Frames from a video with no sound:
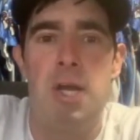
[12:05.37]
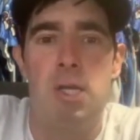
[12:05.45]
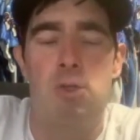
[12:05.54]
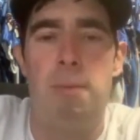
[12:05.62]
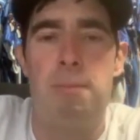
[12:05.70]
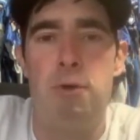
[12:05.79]

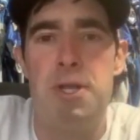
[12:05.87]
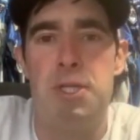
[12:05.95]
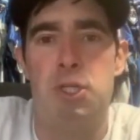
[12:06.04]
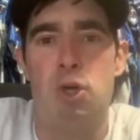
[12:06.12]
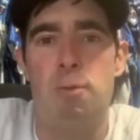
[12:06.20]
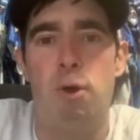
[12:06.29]
So I'm pretty
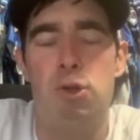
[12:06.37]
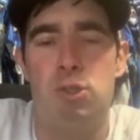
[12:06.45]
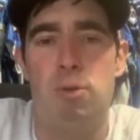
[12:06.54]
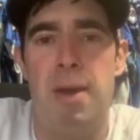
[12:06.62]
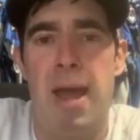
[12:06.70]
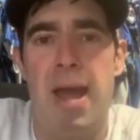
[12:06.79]
sure most
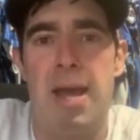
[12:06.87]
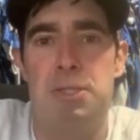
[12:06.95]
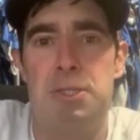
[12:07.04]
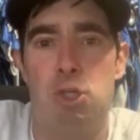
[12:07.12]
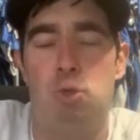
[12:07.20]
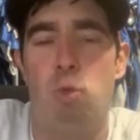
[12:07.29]
of them
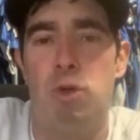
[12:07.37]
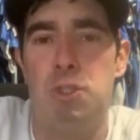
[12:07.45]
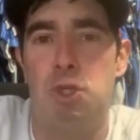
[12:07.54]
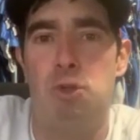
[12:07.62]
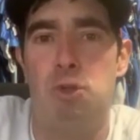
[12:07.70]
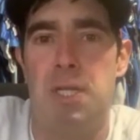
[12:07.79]
had just one
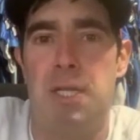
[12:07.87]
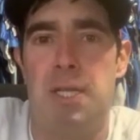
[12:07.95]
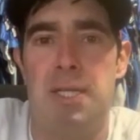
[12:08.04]
jersey.